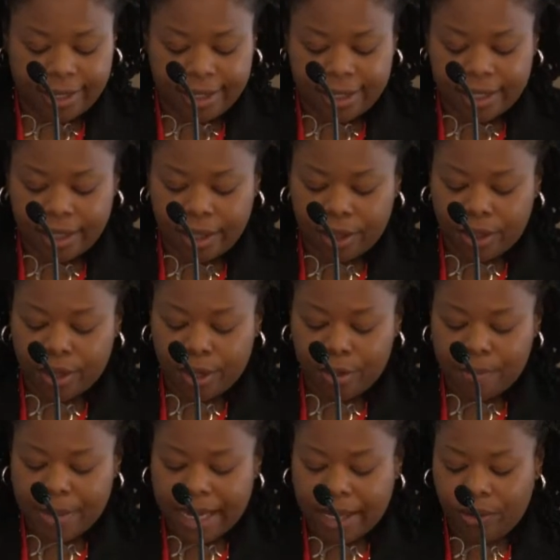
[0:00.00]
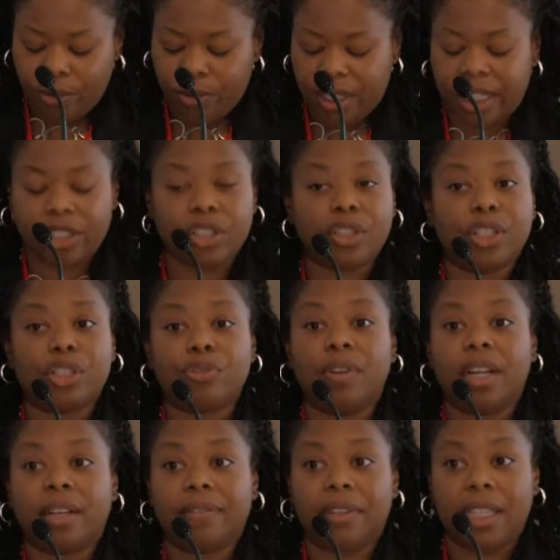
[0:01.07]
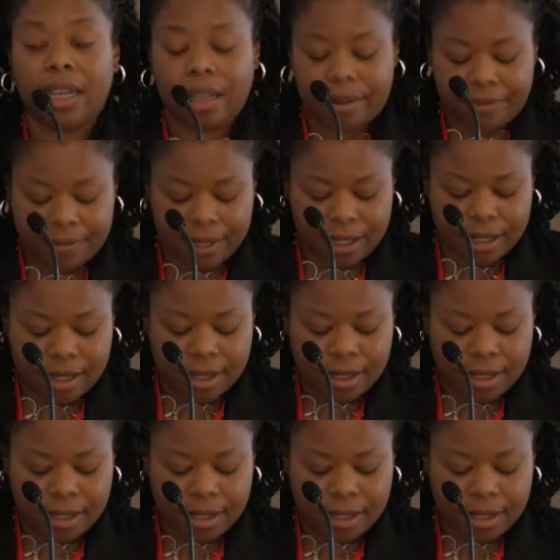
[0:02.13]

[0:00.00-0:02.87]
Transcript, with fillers: said the third man who touched the trunk of the elephant.